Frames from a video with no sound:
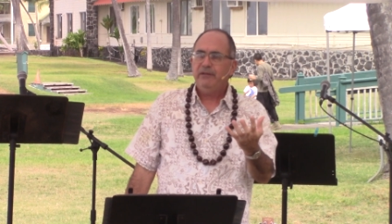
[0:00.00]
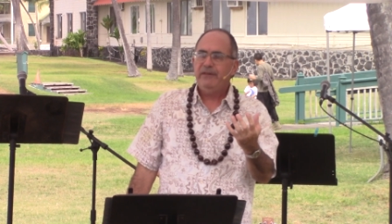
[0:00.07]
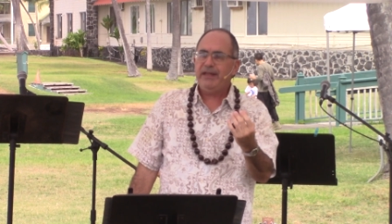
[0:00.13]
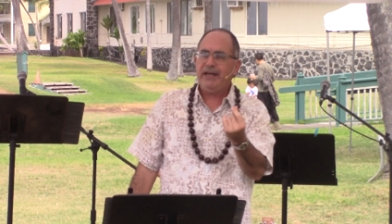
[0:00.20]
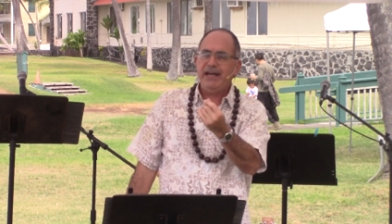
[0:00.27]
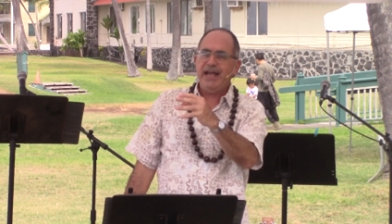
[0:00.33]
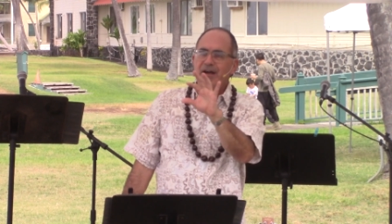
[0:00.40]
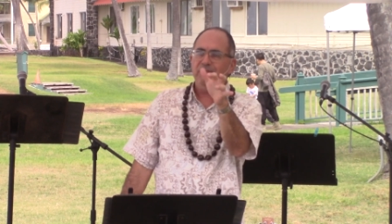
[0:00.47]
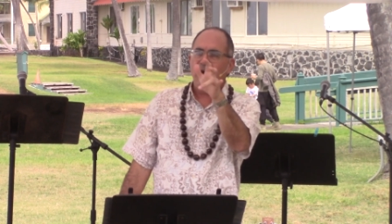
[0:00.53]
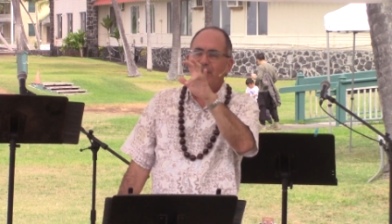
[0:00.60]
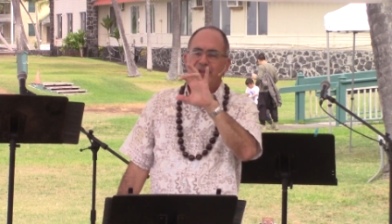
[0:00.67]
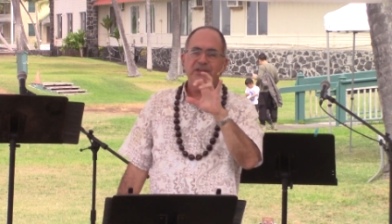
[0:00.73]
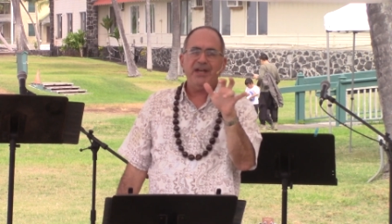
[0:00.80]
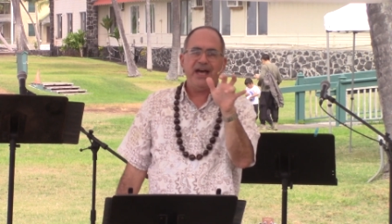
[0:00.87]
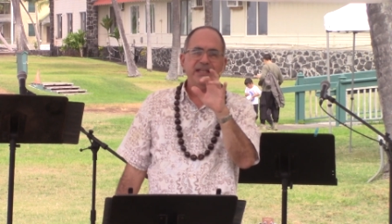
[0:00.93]
They didn't have all
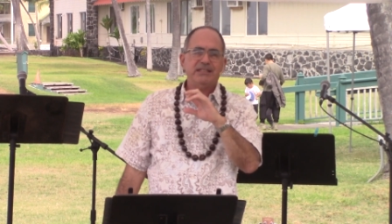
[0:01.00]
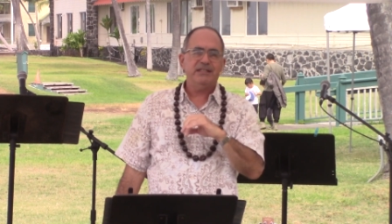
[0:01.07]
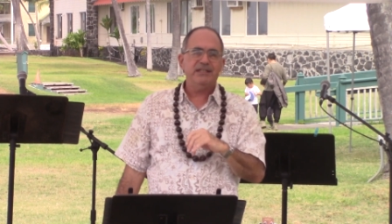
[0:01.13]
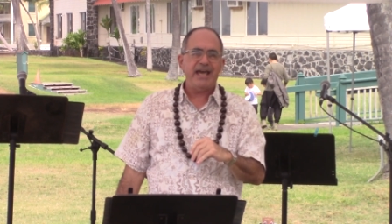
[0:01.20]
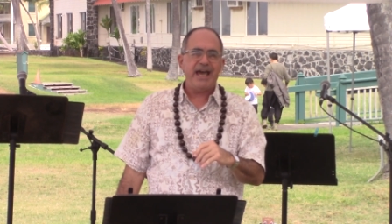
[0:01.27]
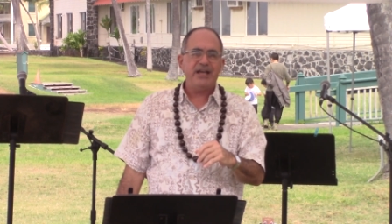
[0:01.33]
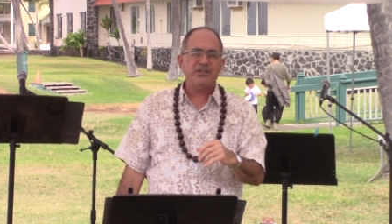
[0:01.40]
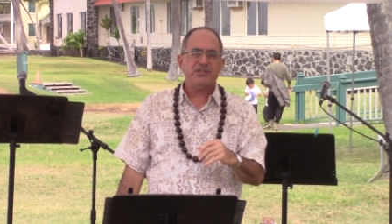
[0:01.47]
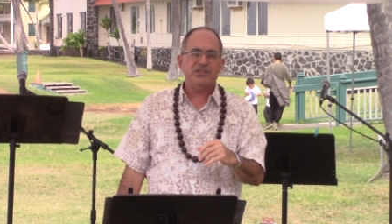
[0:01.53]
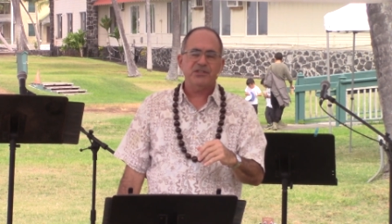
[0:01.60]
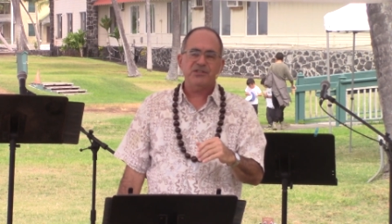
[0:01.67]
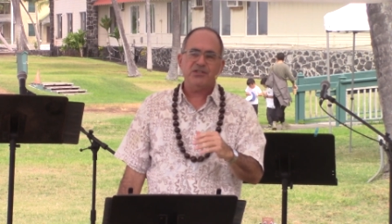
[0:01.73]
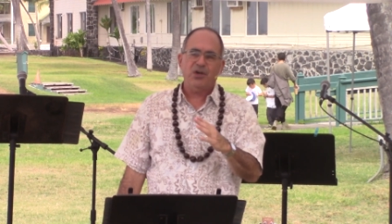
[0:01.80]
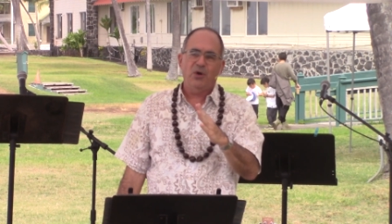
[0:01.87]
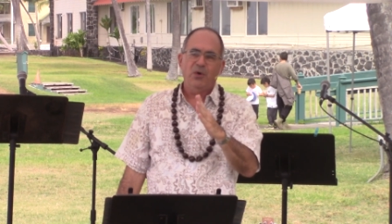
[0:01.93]
the dots and dashes.
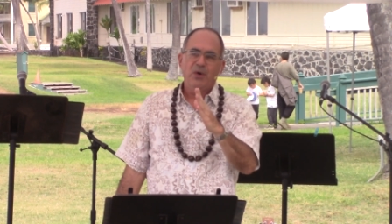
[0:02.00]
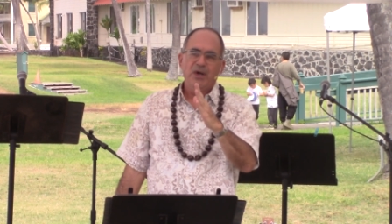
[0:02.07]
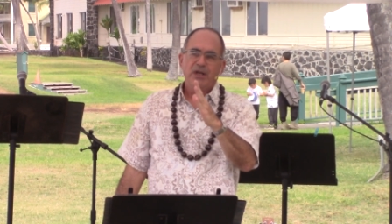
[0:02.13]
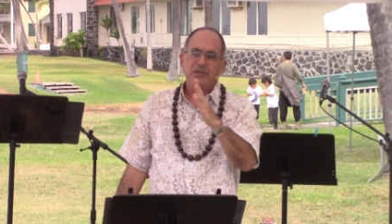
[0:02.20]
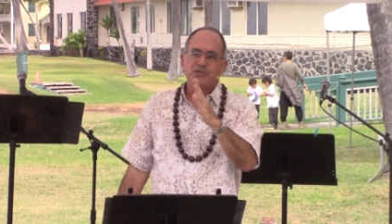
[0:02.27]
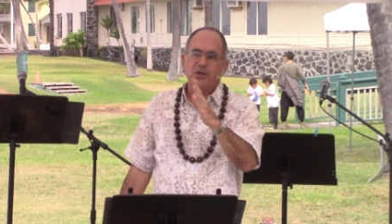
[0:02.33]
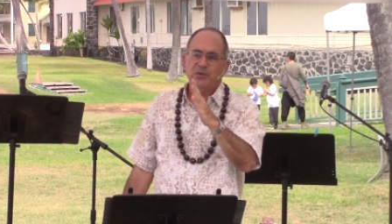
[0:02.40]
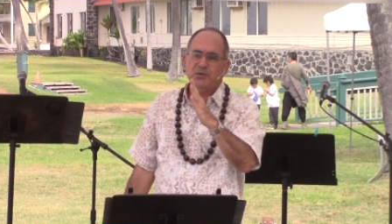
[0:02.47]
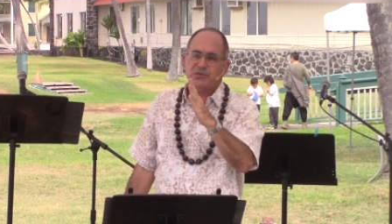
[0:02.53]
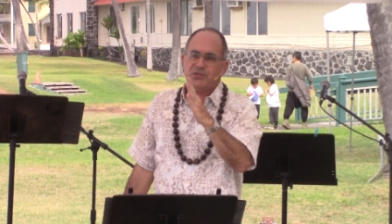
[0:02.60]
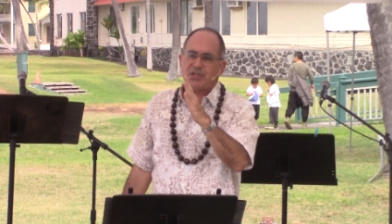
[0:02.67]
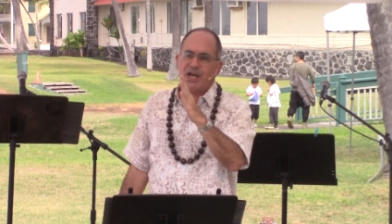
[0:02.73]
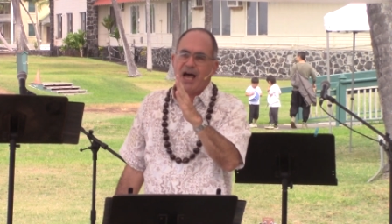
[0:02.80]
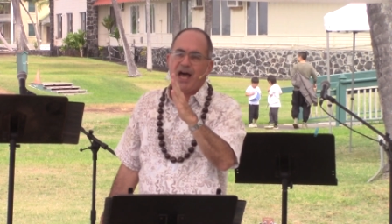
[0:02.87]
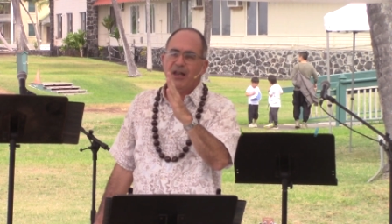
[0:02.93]
And so, so
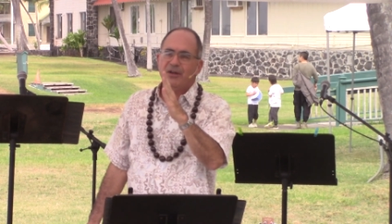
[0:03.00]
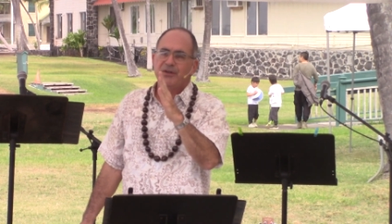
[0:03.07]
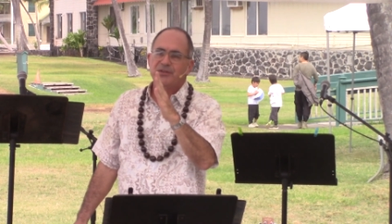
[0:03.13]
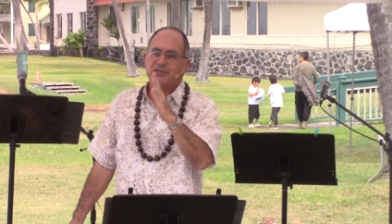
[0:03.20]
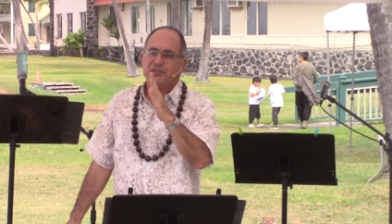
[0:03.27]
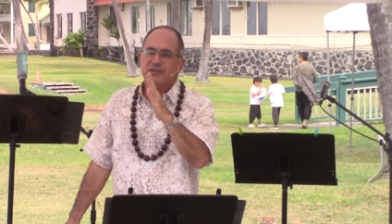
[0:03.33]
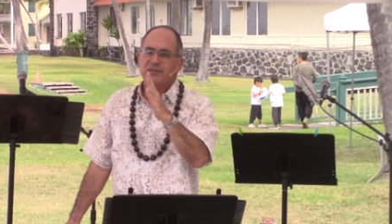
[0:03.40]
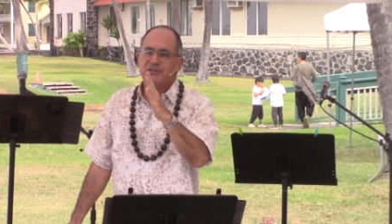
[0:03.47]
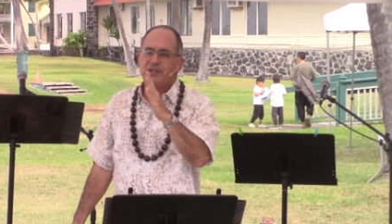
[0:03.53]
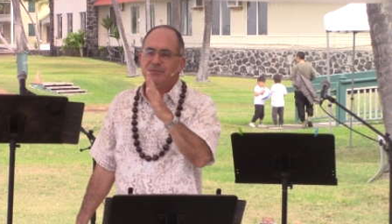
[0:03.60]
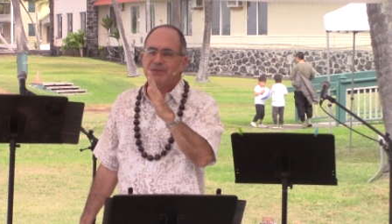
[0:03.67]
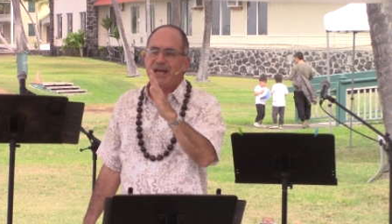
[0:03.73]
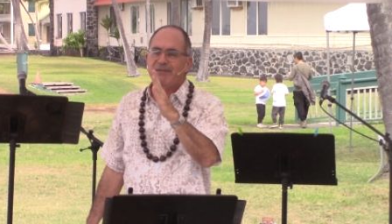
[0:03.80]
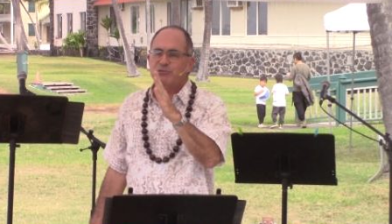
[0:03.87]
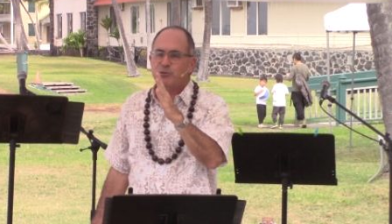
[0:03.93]
scholars
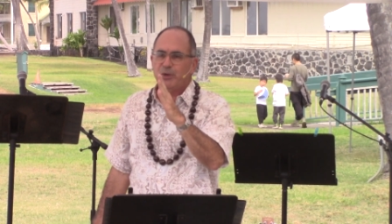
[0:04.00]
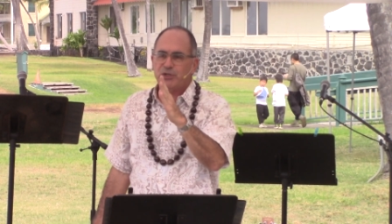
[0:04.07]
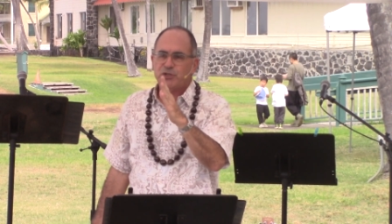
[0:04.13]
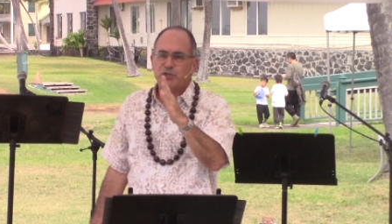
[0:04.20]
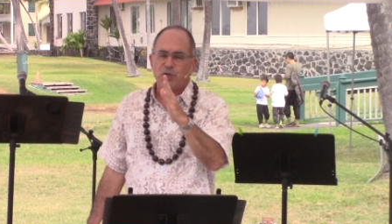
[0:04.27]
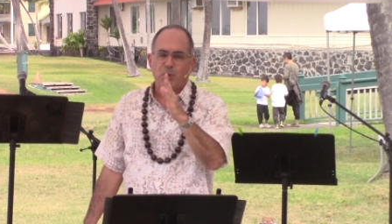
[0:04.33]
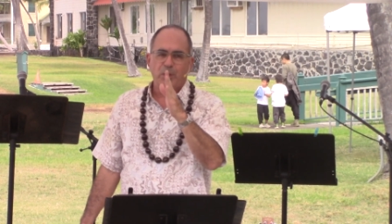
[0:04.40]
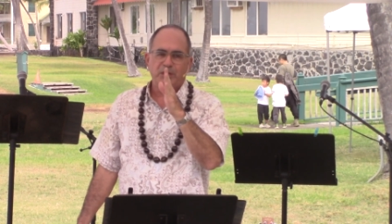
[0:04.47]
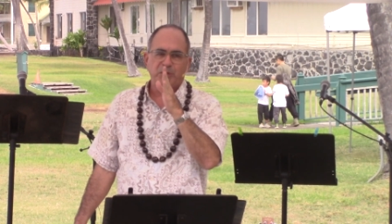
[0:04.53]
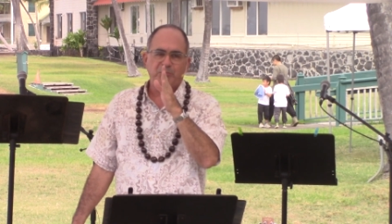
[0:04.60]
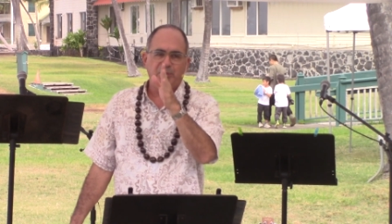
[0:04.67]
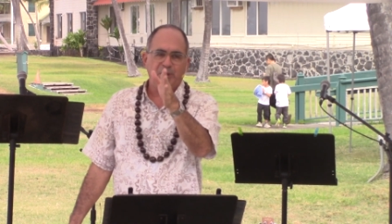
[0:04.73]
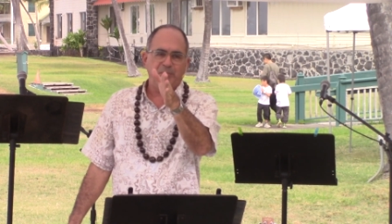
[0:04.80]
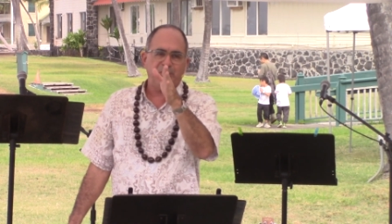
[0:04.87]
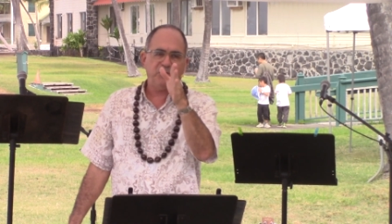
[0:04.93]
sometimes weren't sure what to
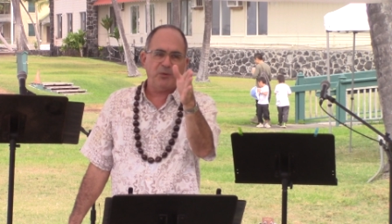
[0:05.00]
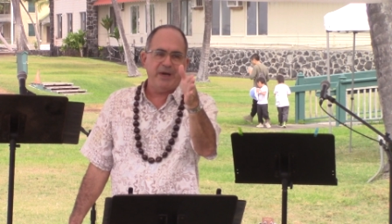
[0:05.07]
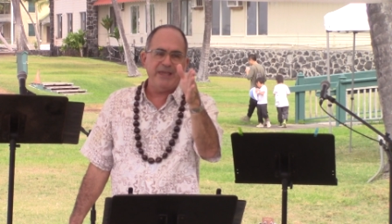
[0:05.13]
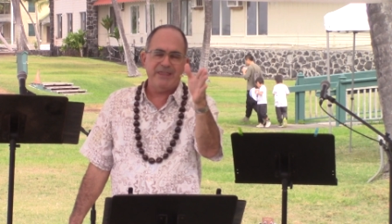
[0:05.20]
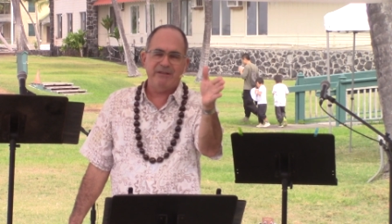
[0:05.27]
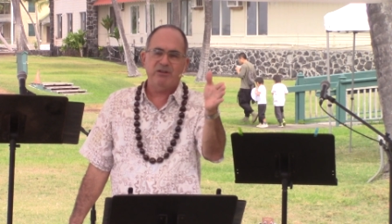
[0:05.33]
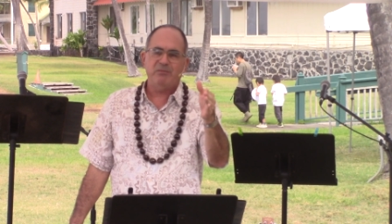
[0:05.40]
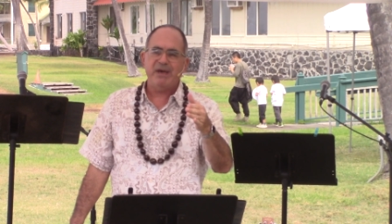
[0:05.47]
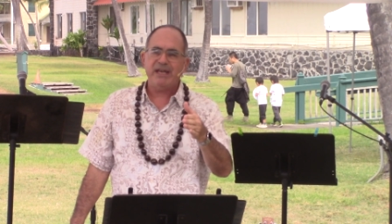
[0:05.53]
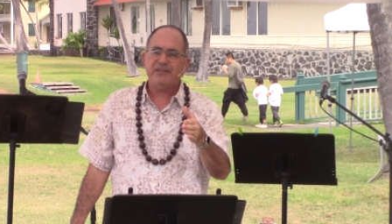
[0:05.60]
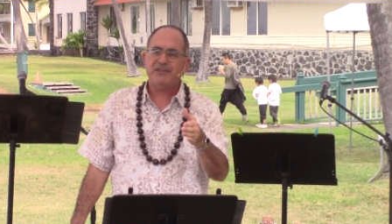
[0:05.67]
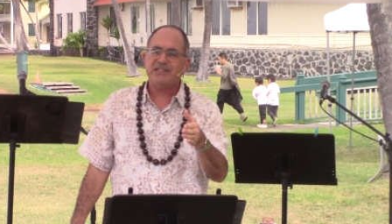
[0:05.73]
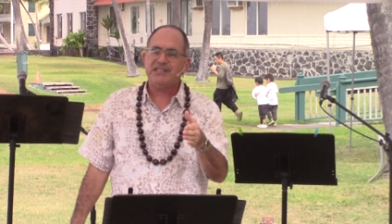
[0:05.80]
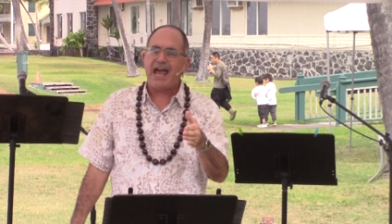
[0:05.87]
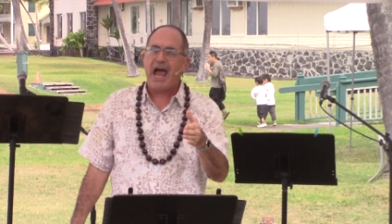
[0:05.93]
put between them to make
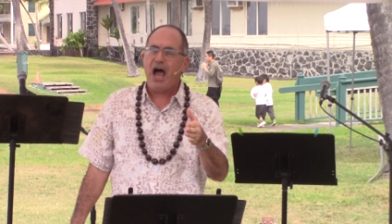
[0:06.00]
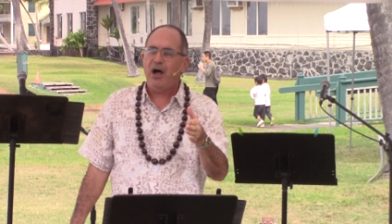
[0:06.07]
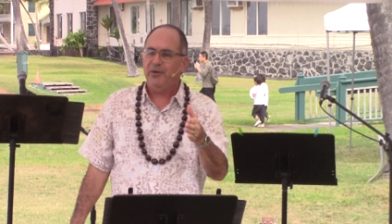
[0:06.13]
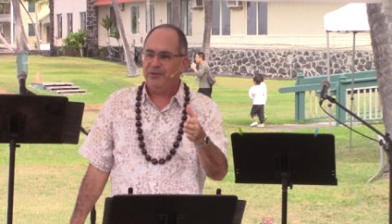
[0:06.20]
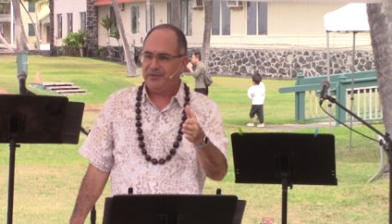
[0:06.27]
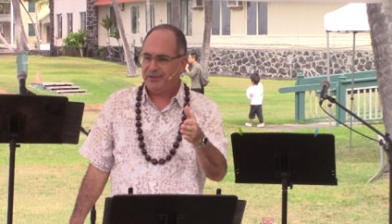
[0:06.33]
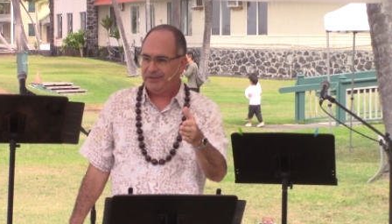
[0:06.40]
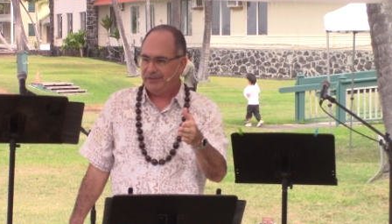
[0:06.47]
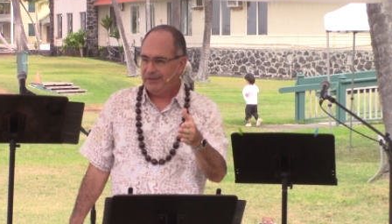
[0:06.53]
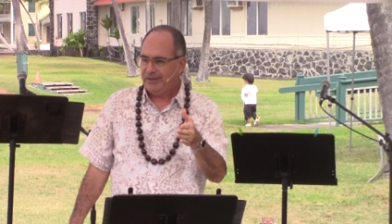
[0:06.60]
the sound.